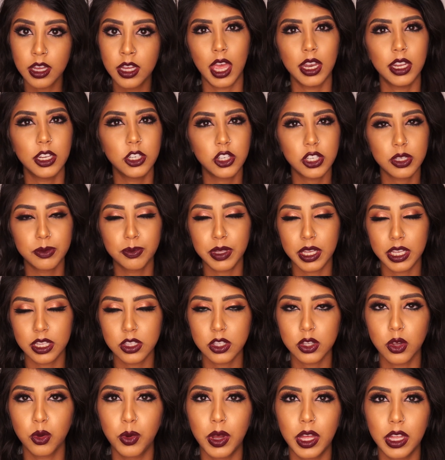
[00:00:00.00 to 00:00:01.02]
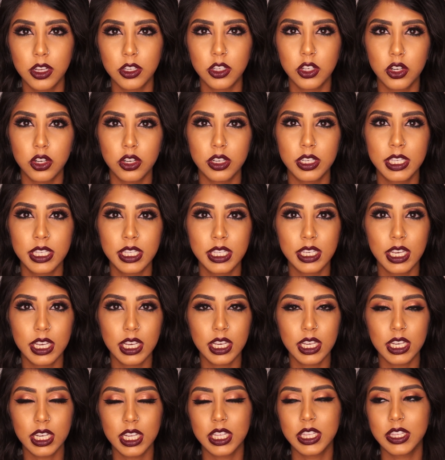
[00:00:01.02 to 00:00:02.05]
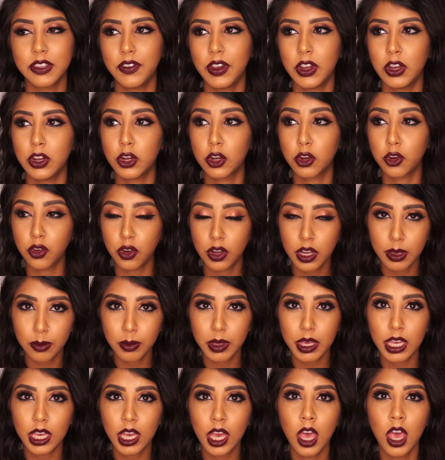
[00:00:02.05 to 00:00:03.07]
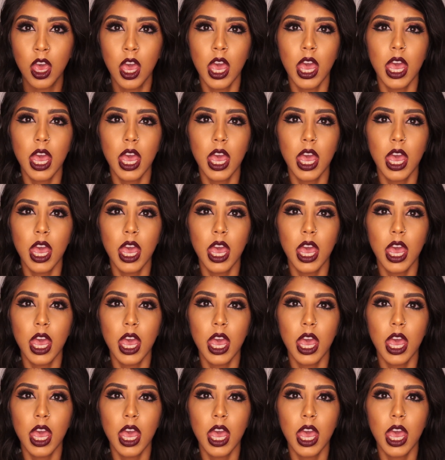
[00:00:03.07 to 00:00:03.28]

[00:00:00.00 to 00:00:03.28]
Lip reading: And it just blends so well into your skin. It's very creamy.